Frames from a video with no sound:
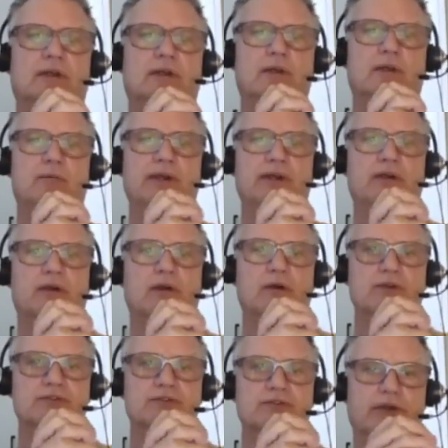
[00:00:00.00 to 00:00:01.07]
Peter goes,
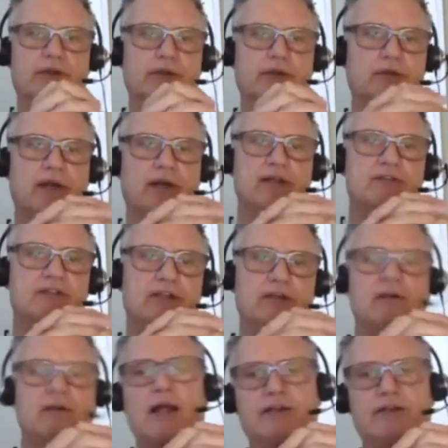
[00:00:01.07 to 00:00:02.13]
are you crazy? You're not
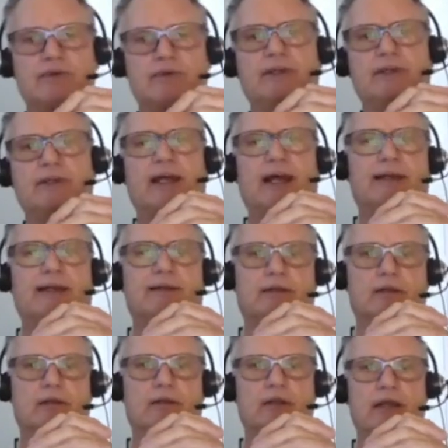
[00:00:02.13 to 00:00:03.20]
doing that.
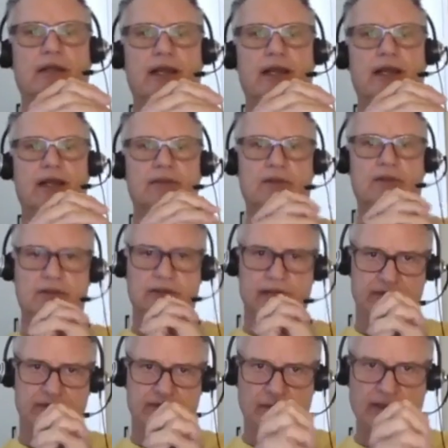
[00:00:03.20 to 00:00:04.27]
And then in the
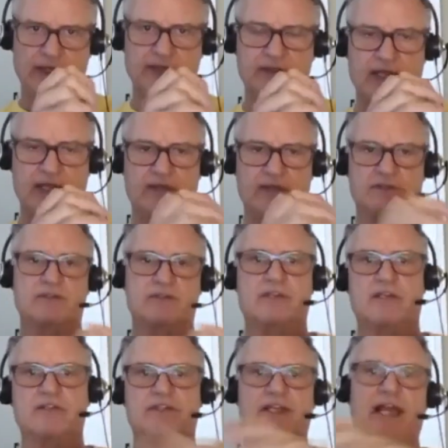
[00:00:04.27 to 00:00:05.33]
Greek text, it says he
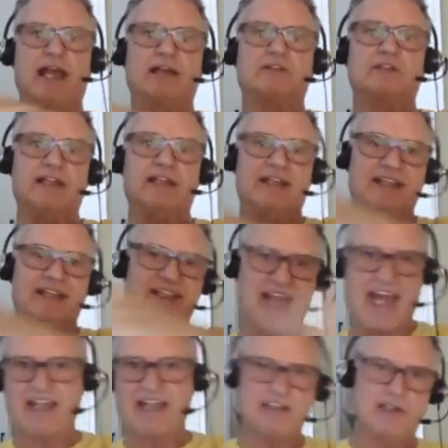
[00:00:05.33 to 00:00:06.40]
actually yanked him
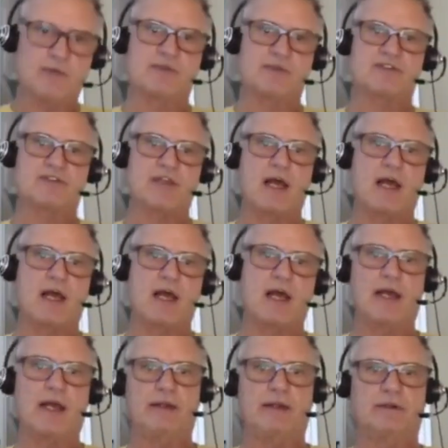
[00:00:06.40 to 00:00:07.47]
aside.
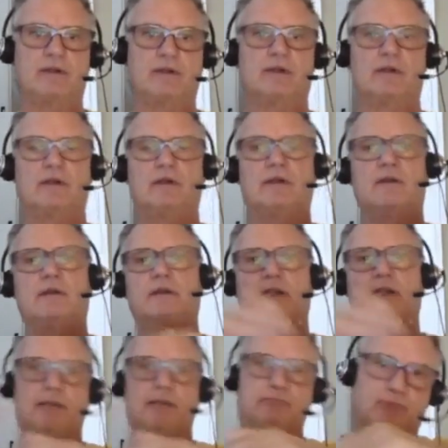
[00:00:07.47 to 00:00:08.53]
He pulled
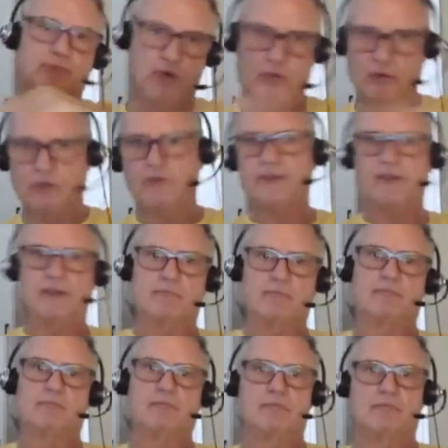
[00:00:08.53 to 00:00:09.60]
him
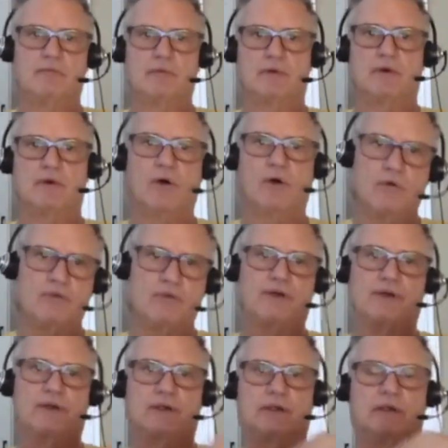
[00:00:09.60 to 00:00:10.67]
over.
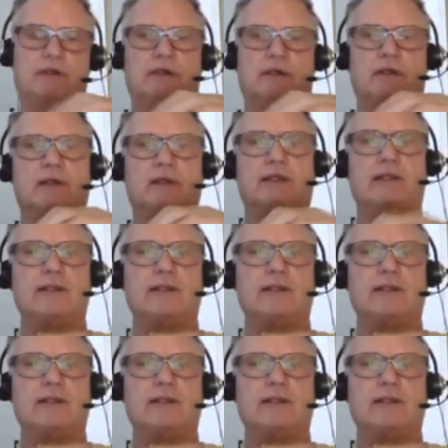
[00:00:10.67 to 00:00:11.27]
Can you imagine that?